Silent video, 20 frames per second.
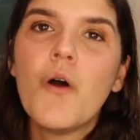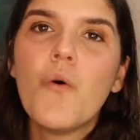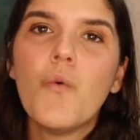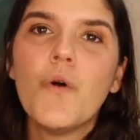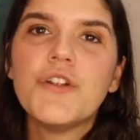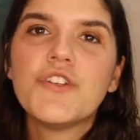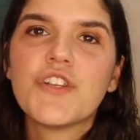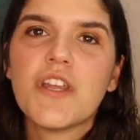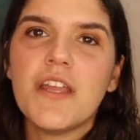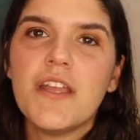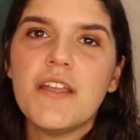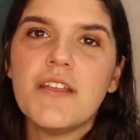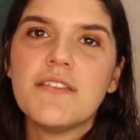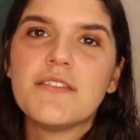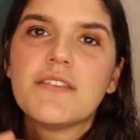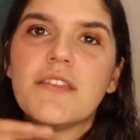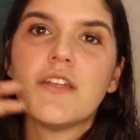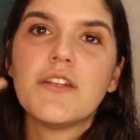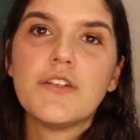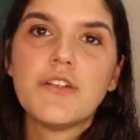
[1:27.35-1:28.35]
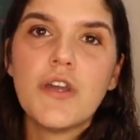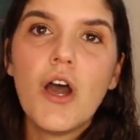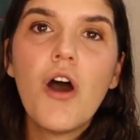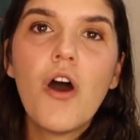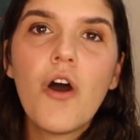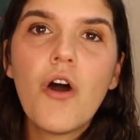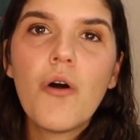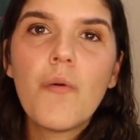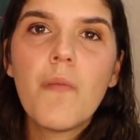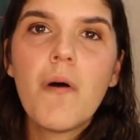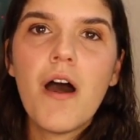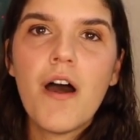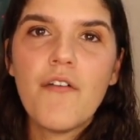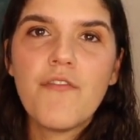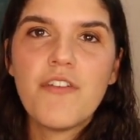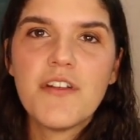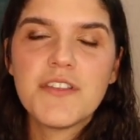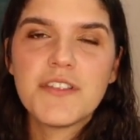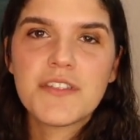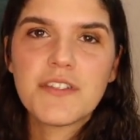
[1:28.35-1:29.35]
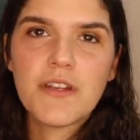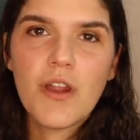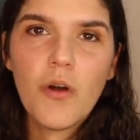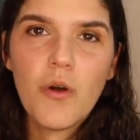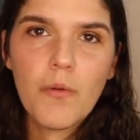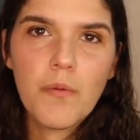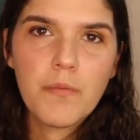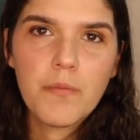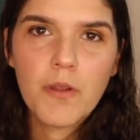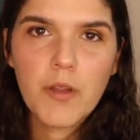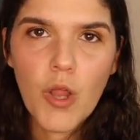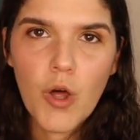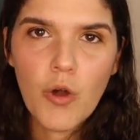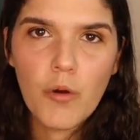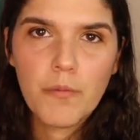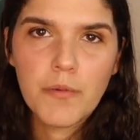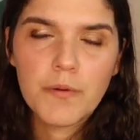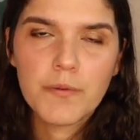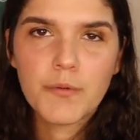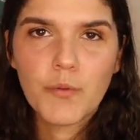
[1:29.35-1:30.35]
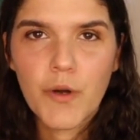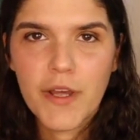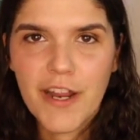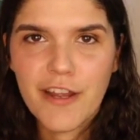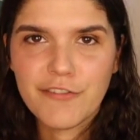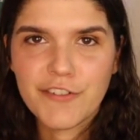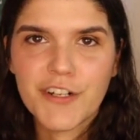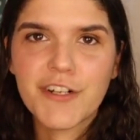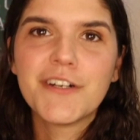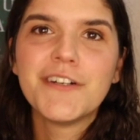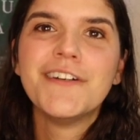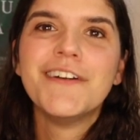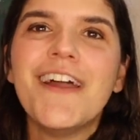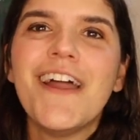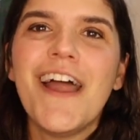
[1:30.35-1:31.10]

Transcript: which is the dome of his snow globe, whatever.